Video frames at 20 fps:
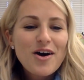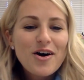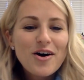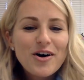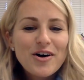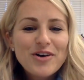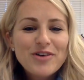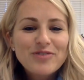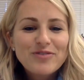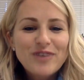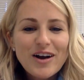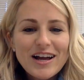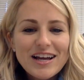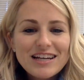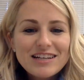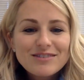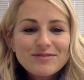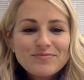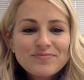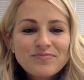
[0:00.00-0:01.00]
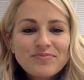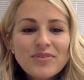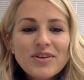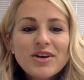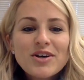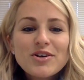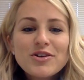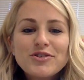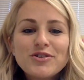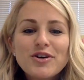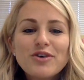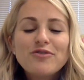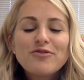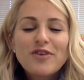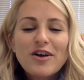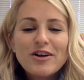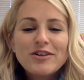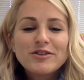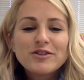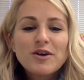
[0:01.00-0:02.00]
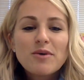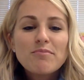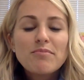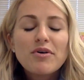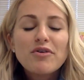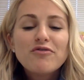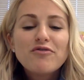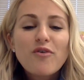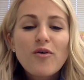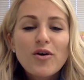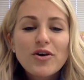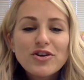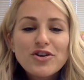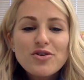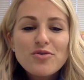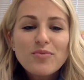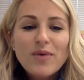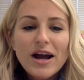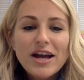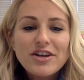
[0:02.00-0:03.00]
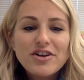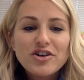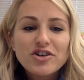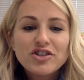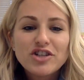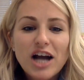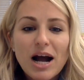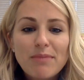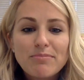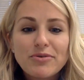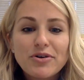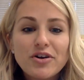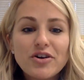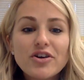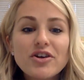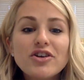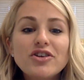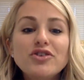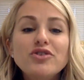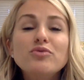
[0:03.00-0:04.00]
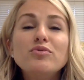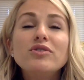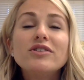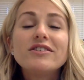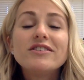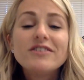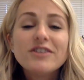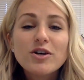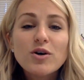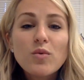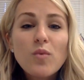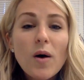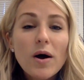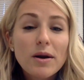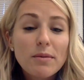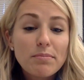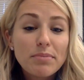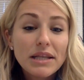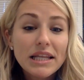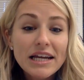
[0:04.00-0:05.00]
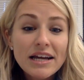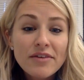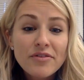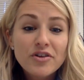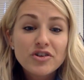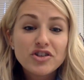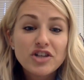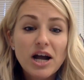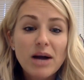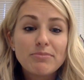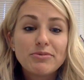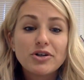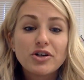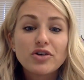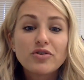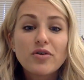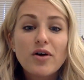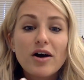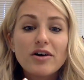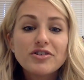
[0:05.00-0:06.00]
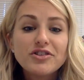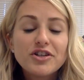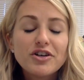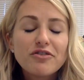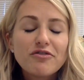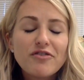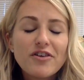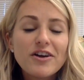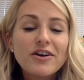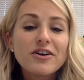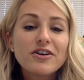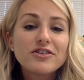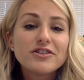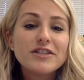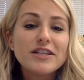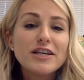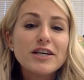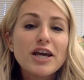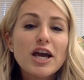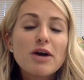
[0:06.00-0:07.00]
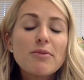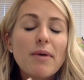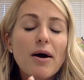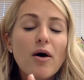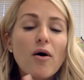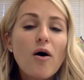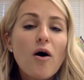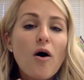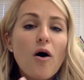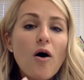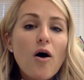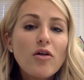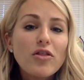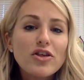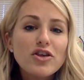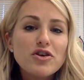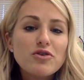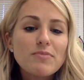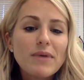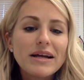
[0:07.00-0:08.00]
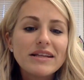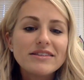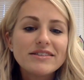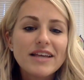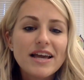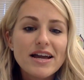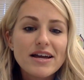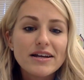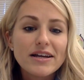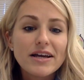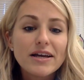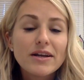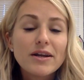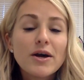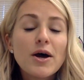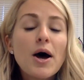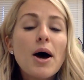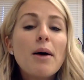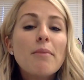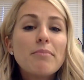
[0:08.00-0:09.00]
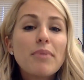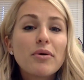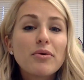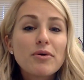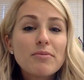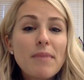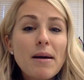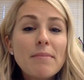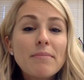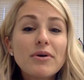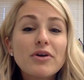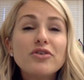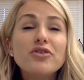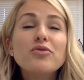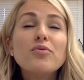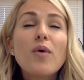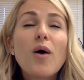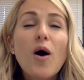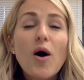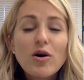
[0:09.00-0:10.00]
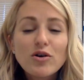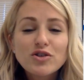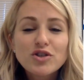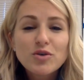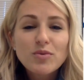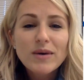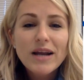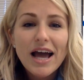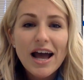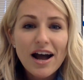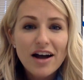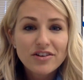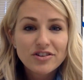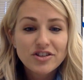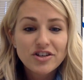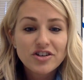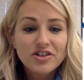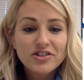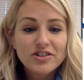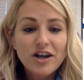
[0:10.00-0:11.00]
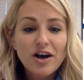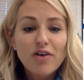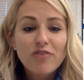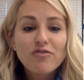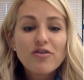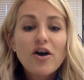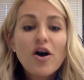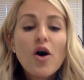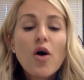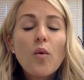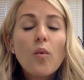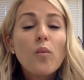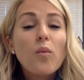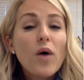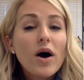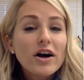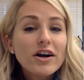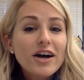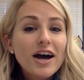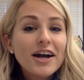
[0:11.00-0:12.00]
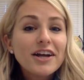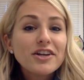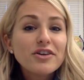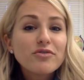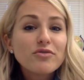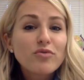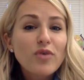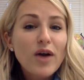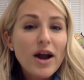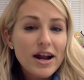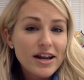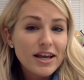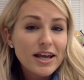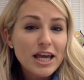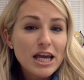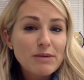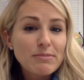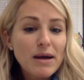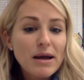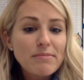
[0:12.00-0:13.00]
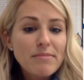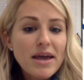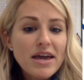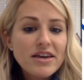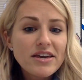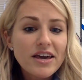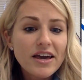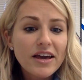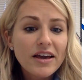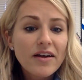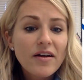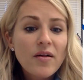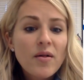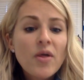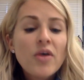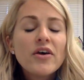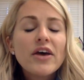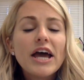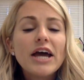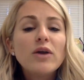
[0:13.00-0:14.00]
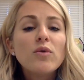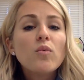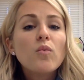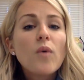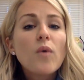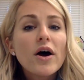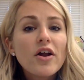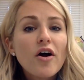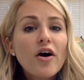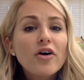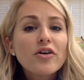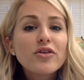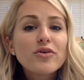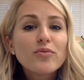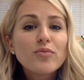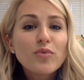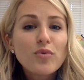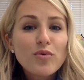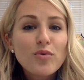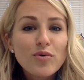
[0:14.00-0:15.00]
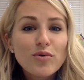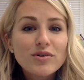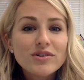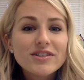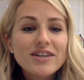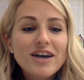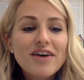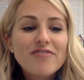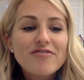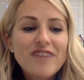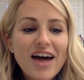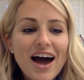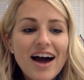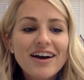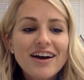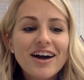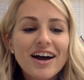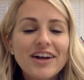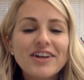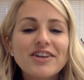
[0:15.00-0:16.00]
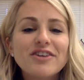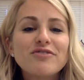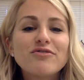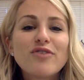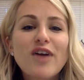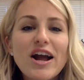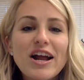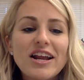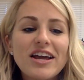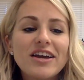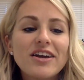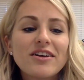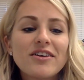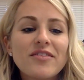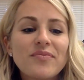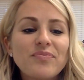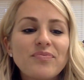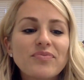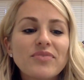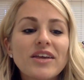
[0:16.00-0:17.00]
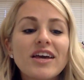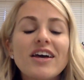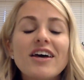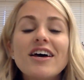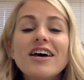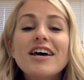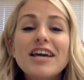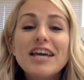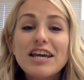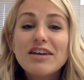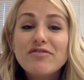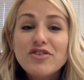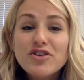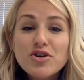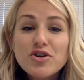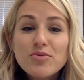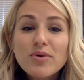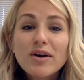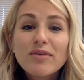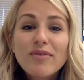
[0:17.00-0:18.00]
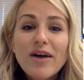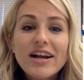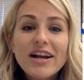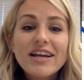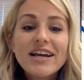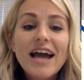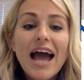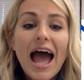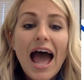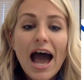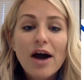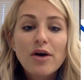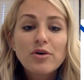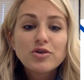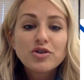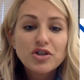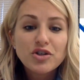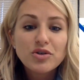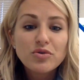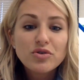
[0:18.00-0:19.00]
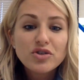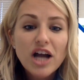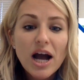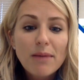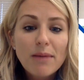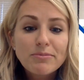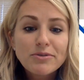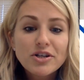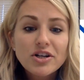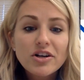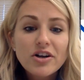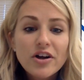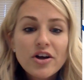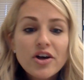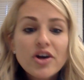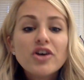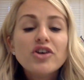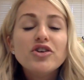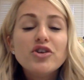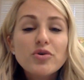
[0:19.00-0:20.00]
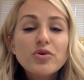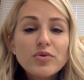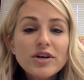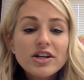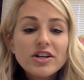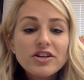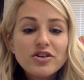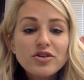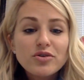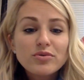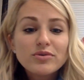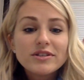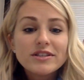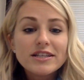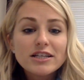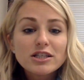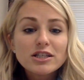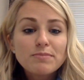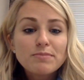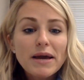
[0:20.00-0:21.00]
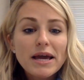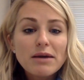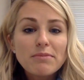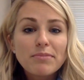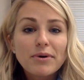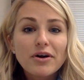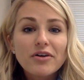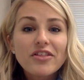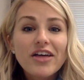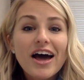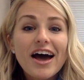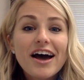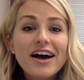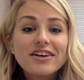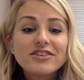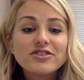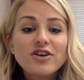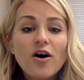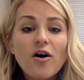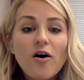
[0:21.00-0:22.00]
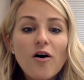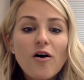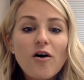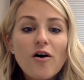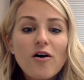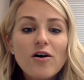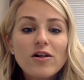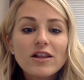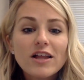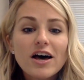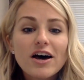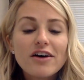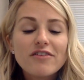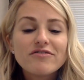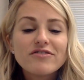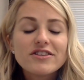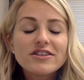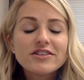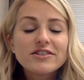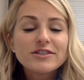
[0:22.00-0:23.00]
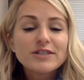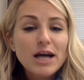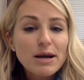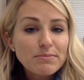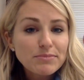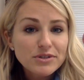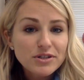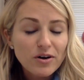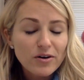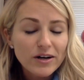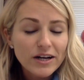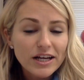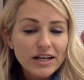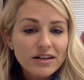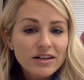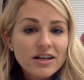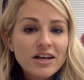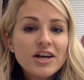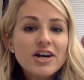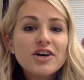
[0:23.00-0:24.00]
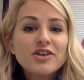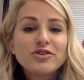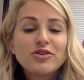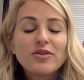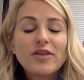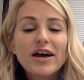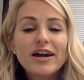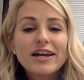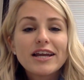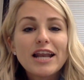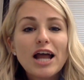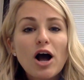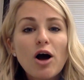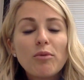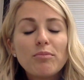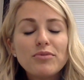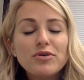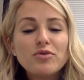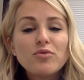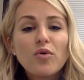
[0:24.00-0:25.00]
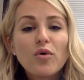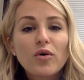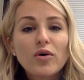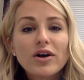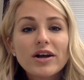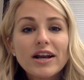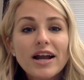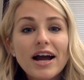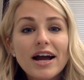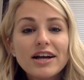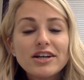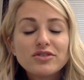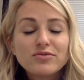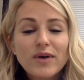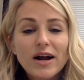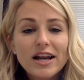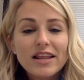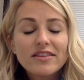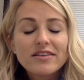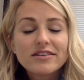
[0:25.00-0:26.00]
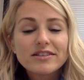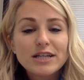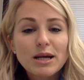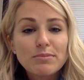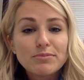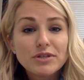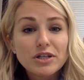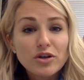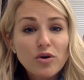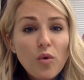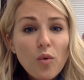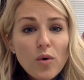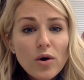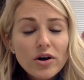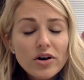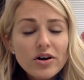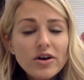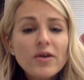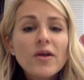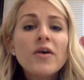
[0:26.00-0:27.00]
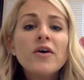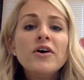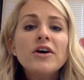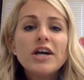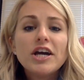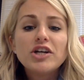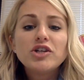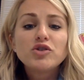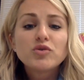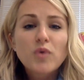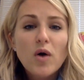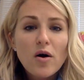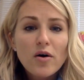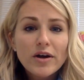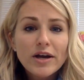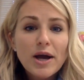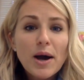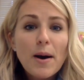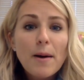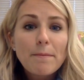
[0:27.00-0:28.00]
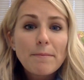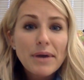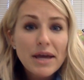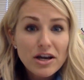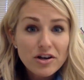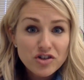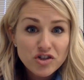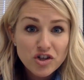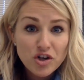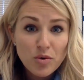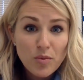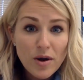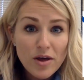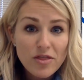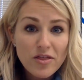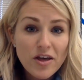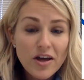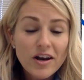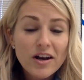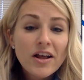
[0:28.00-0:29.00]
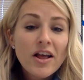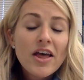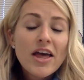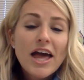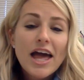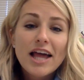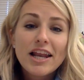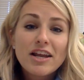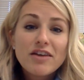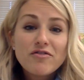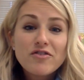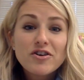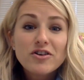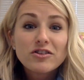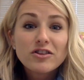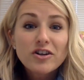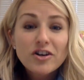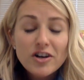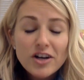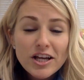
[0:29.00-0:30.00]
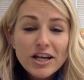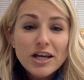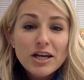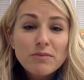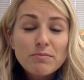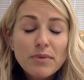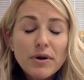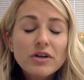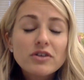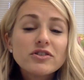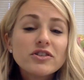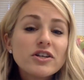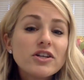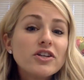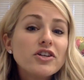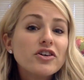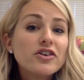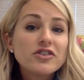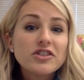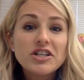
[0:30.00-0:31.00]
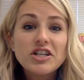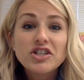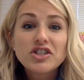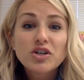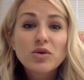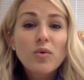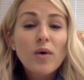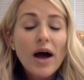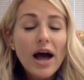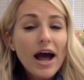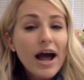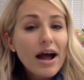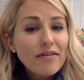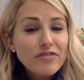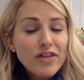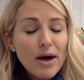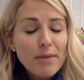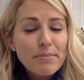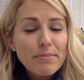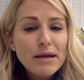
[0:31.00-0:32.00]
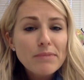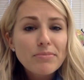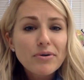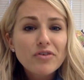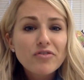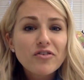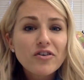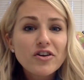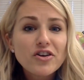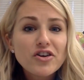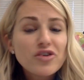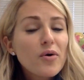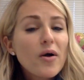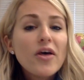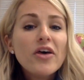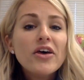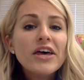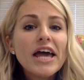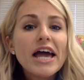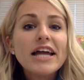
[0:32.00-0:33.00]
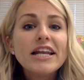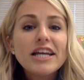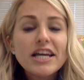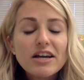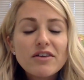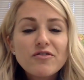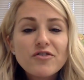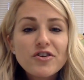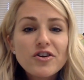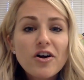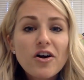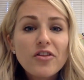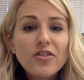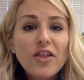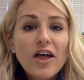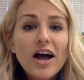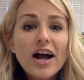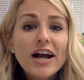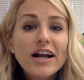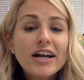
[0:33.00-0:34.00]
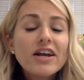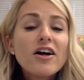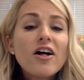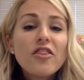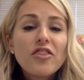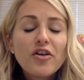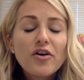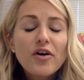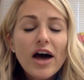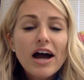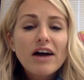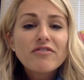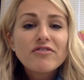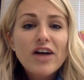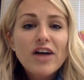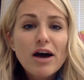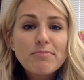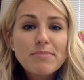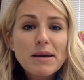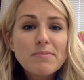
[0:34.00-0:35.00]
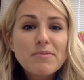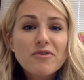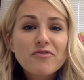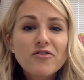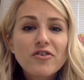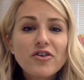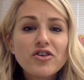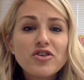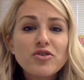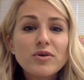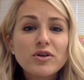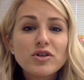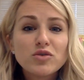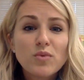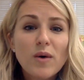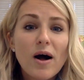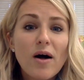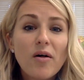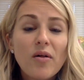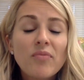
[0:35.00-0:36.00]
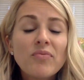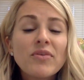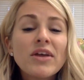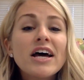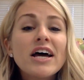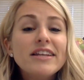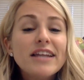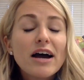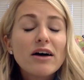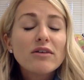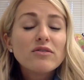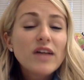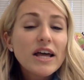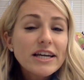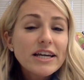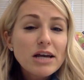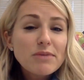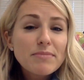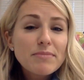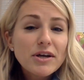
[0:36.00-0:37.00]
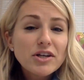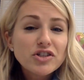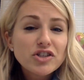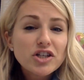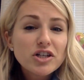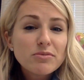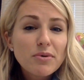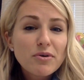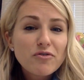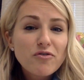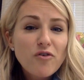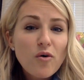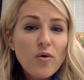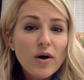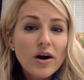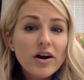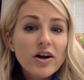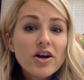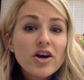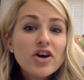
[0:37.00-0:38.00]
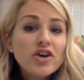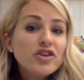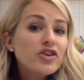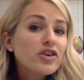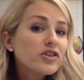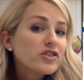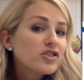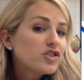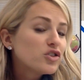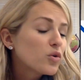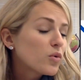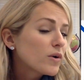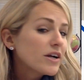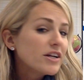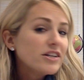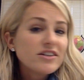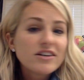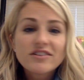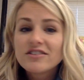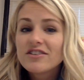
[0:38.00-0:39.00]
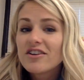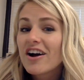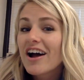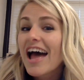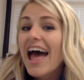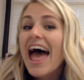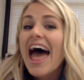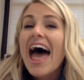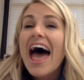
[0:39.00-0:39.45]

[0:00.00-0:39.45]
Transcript: All right. So, friends, before you write your chapter, you still want to plan the chapter across your fingers, thinking about all that you might say in it. But remember, you also want to ask yourself what kind of writing am I making? And what are the rules of that kind of writing? If you are writing a how to chapter, you can use this paper that has all of the steps on it. So that can help you organize writing the steps in order and drawing a picture with it. And if you're learning in person, your teacher will have that paper for you. And if you're online, they'll have that paper for you as well. Now, like I mentioned before, your story does not